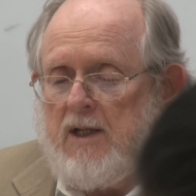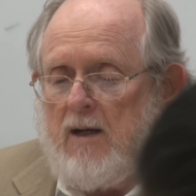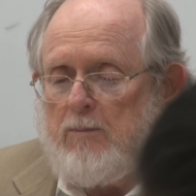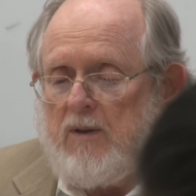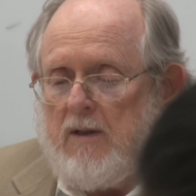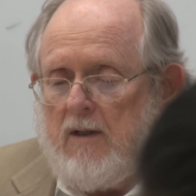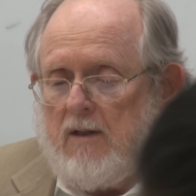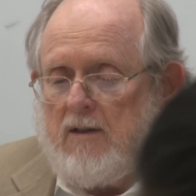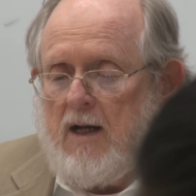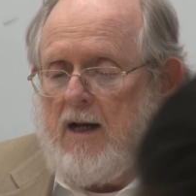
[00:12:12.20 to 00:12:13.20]
up.
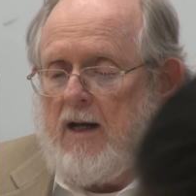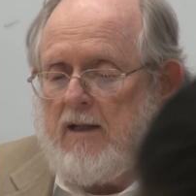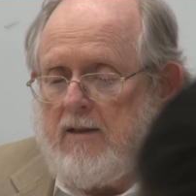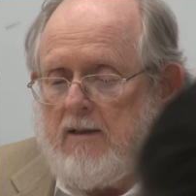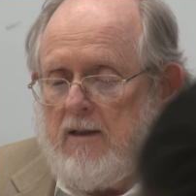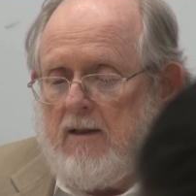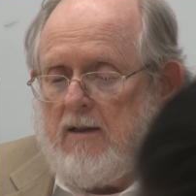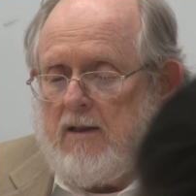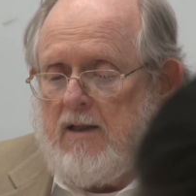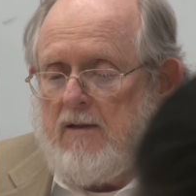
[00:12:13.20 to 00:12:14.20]
God,
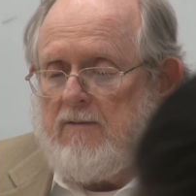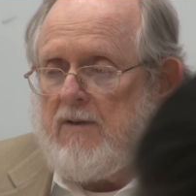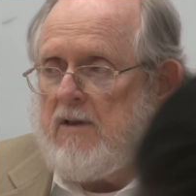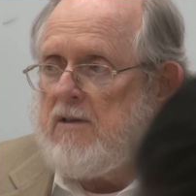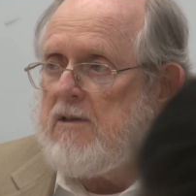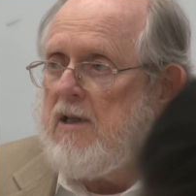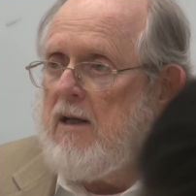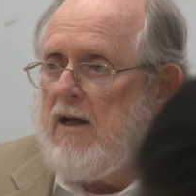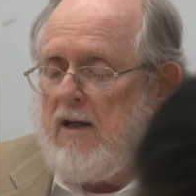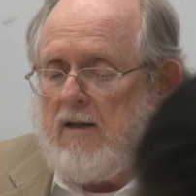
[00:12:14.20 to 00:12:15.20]
give a
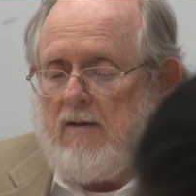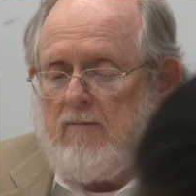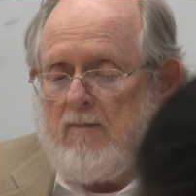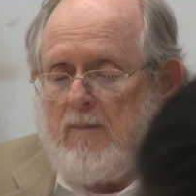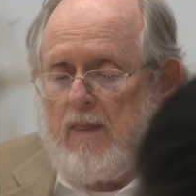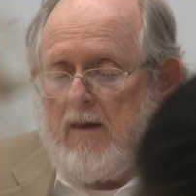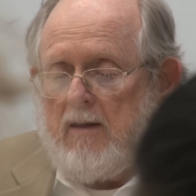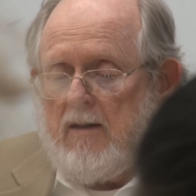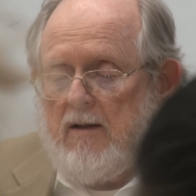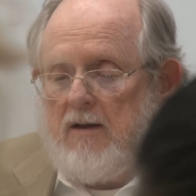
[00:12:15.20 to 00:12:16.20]
sign.
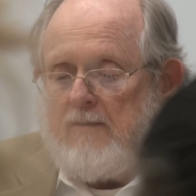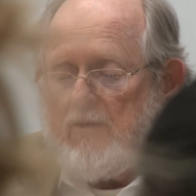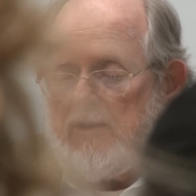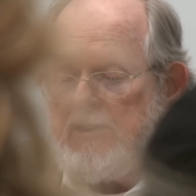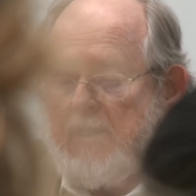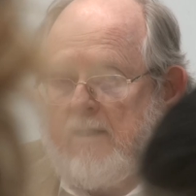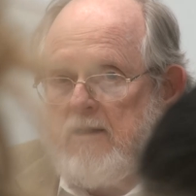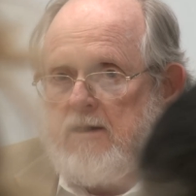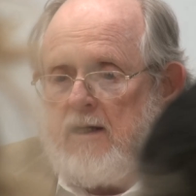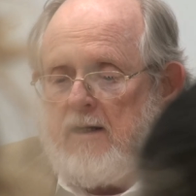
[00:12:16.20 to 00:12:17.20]
For a
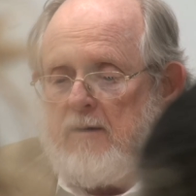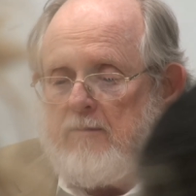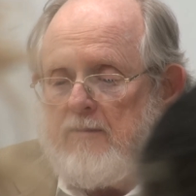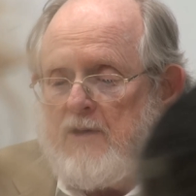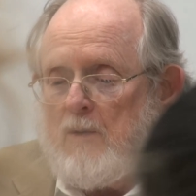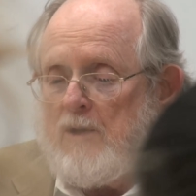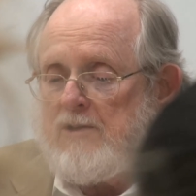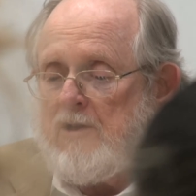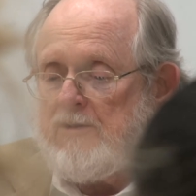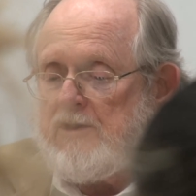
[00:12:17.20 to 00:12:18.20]
second time, there
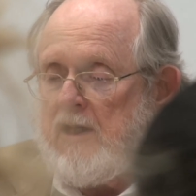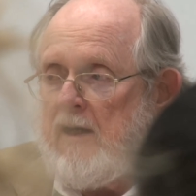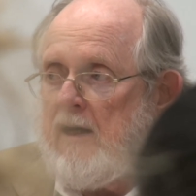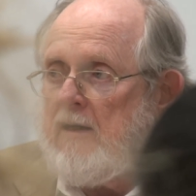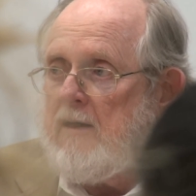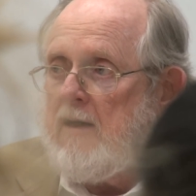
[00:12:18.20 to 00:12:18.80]
was no sign.